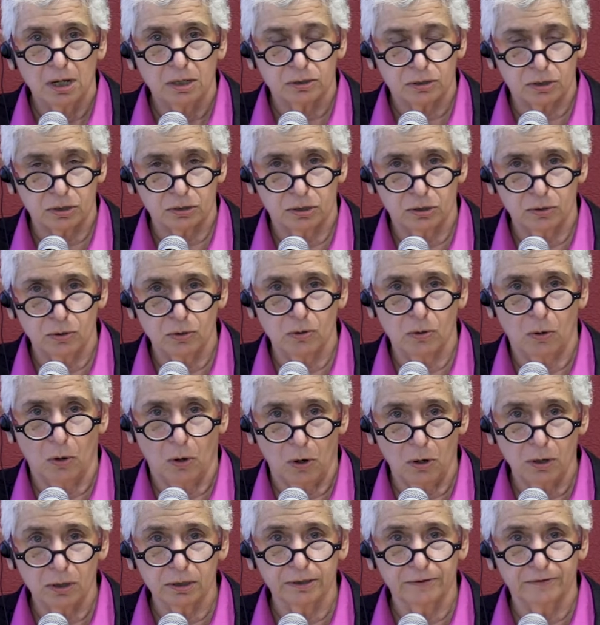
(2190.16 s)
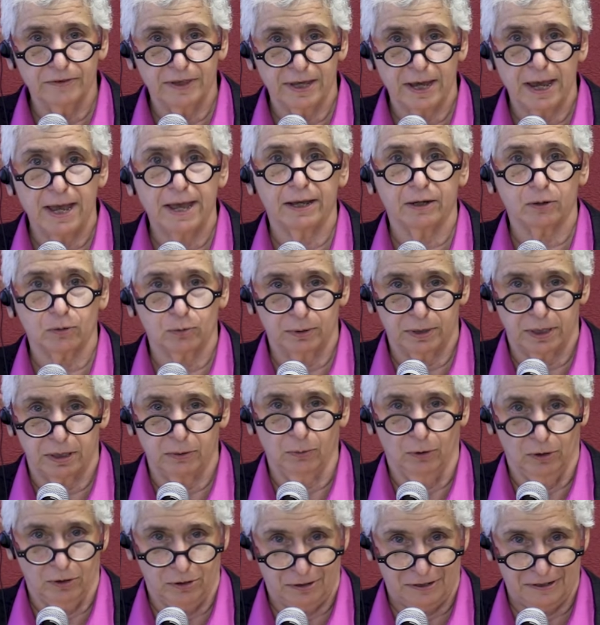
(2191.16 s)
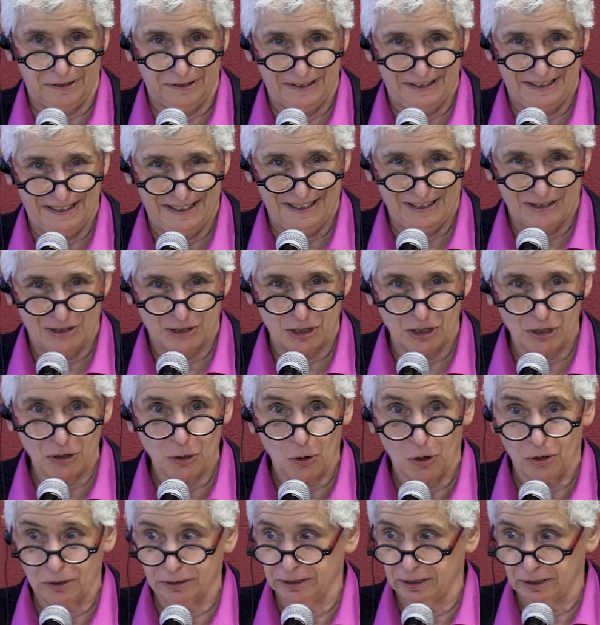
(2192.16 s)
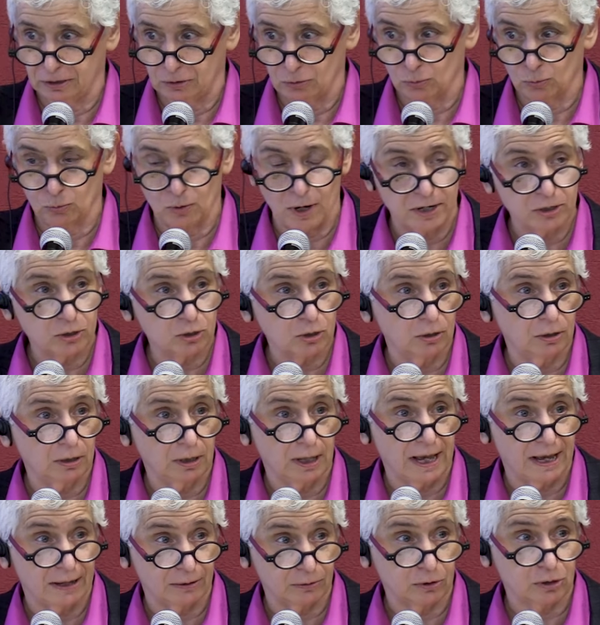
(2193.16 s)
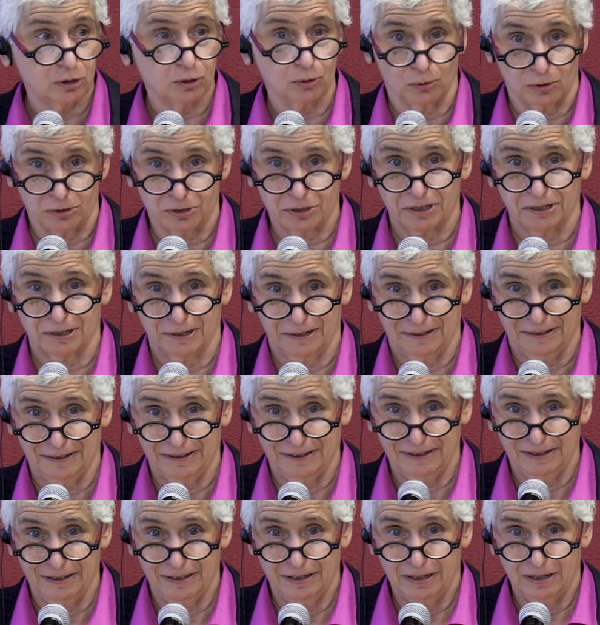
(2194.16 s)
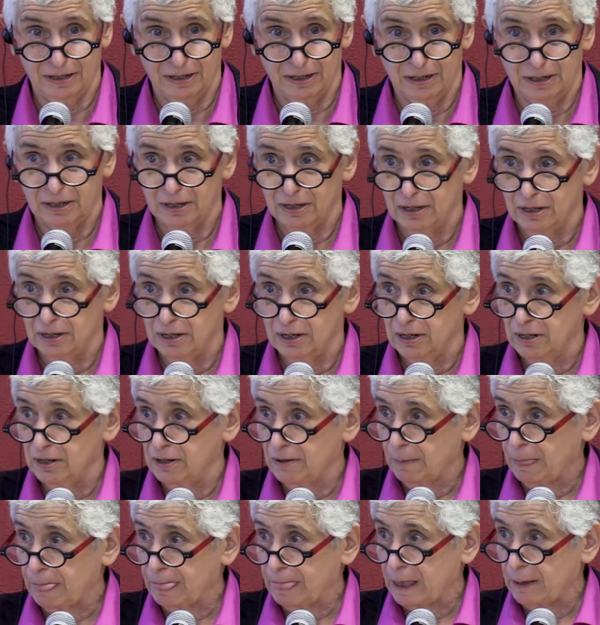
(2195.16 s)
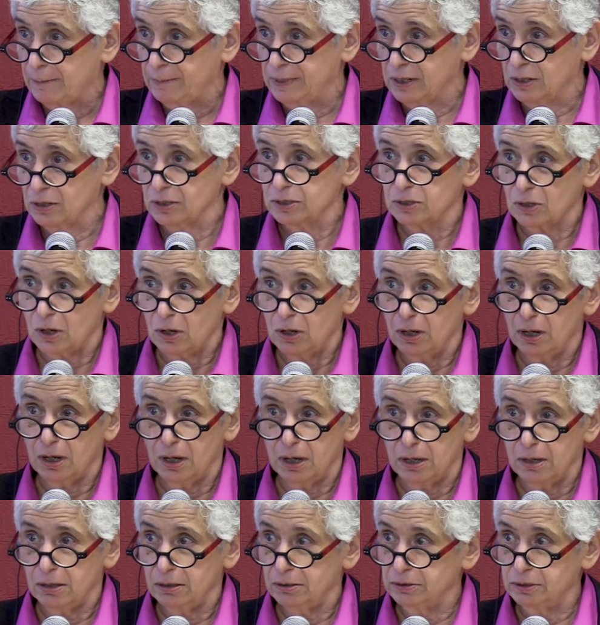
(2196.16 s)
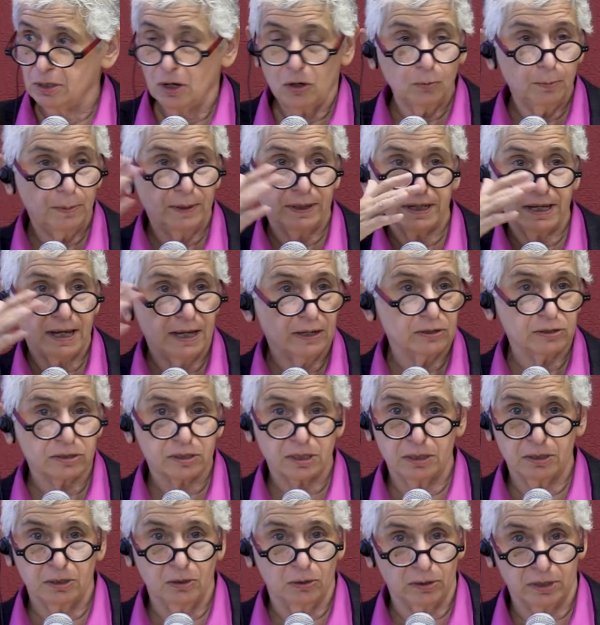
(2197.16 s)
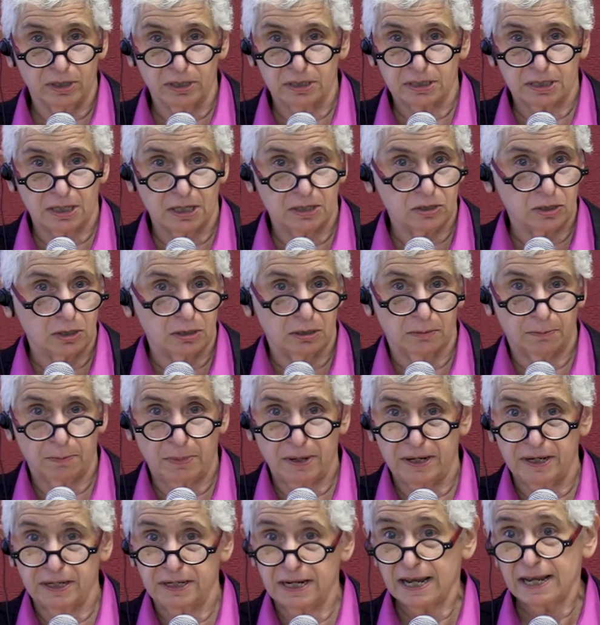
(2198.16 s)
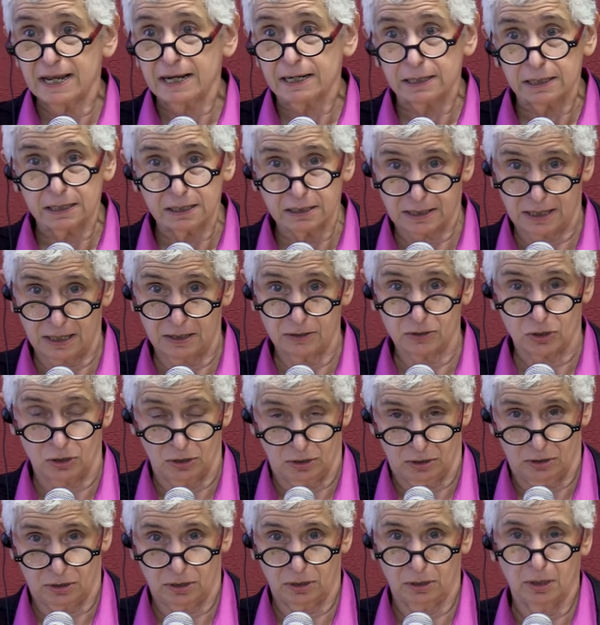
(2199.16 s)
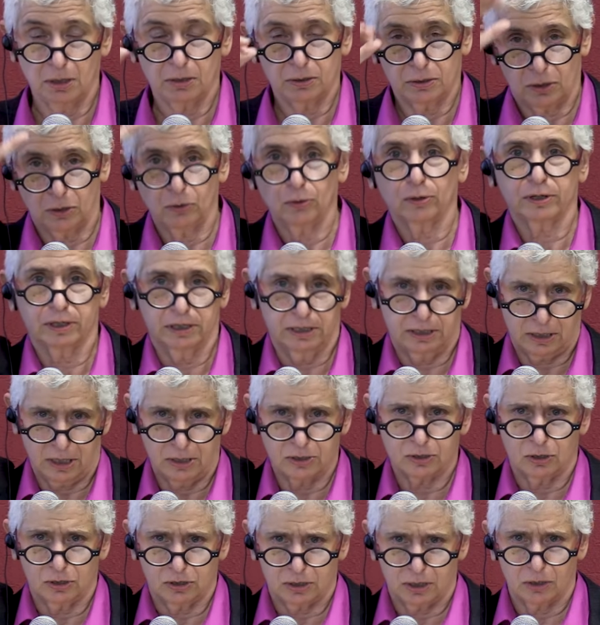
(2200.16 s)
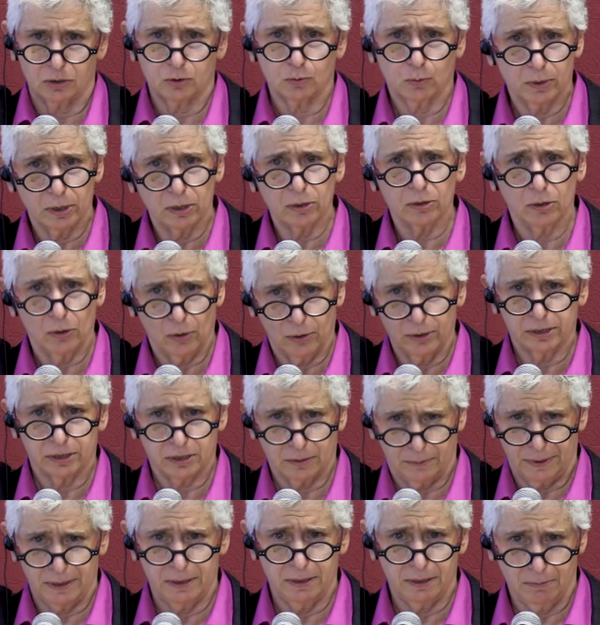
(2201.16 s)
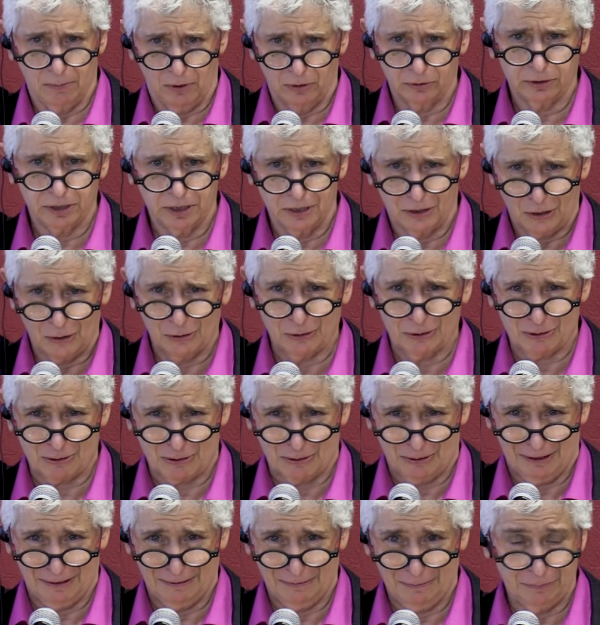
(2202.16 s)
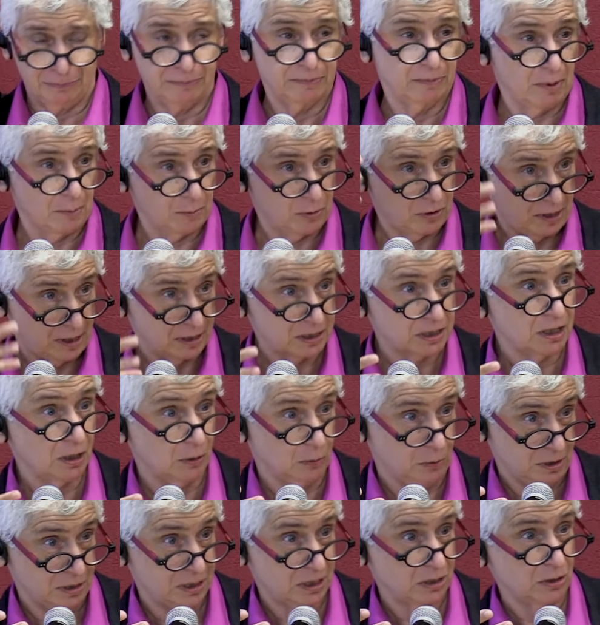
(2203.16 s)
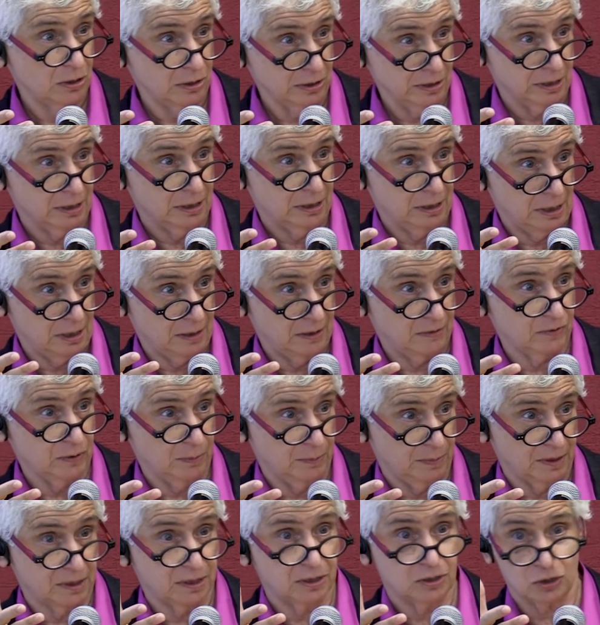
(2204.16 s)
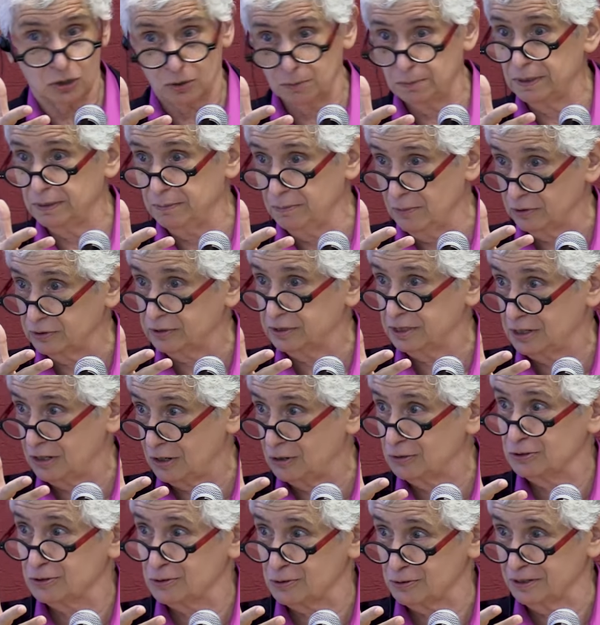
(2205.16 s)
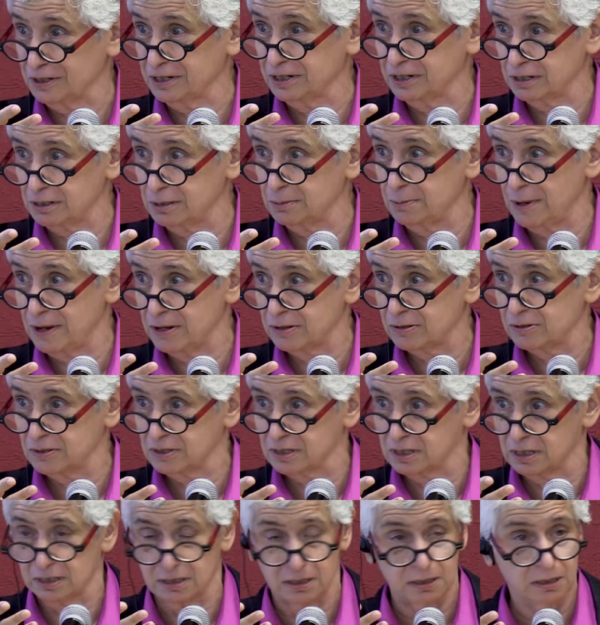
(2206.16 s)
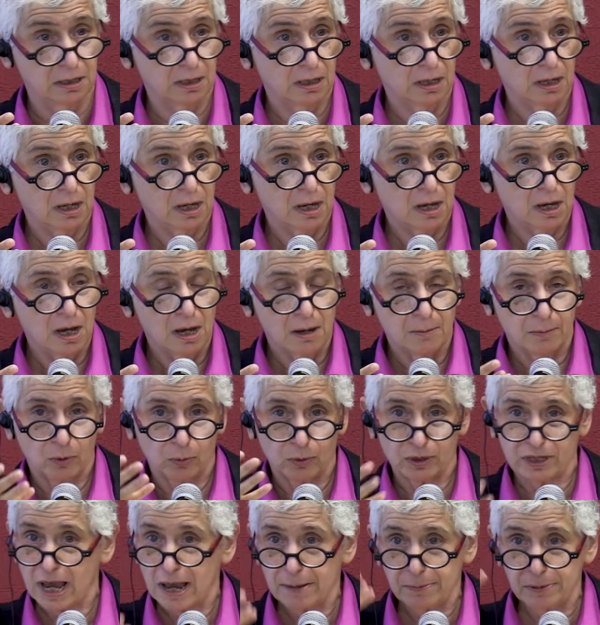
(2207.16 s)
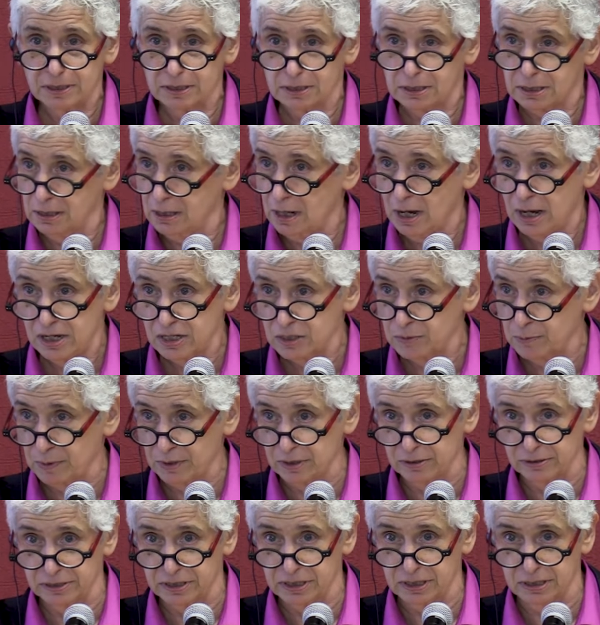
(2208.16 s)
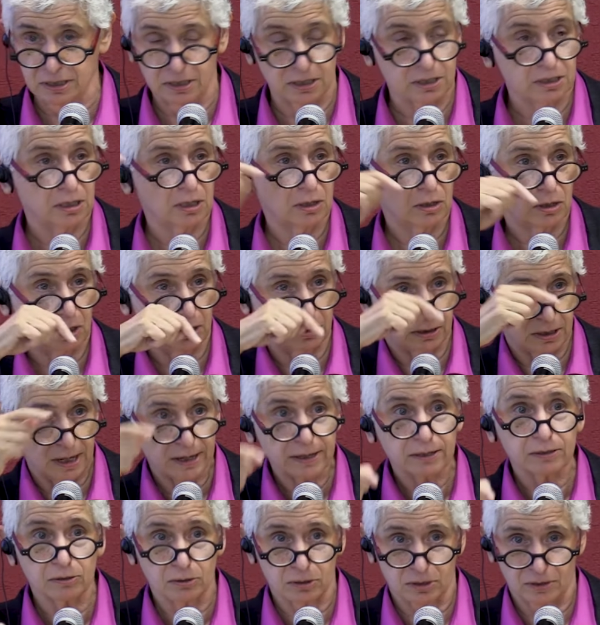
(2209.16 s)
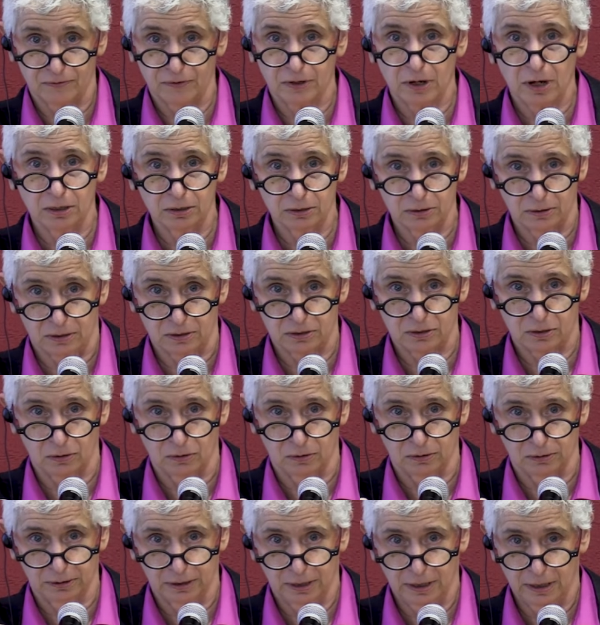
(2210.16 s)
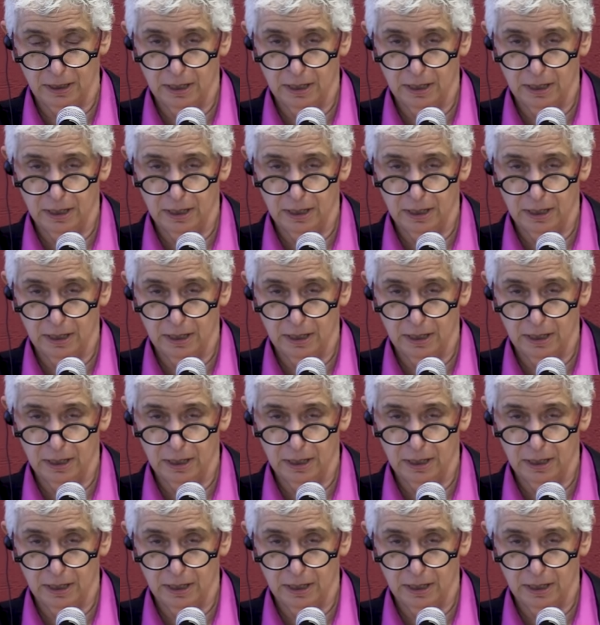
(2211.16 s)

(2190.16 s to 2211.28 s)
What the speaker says: to do all of the equity work. She called it racial outsourcing, because nobody else in the organization paid any attention to the organization says, we are going to be multicultural. Remember, that's how we started. Everybody should be multicultural in a democracy. But what happens in hospitals is the doctors of color are told,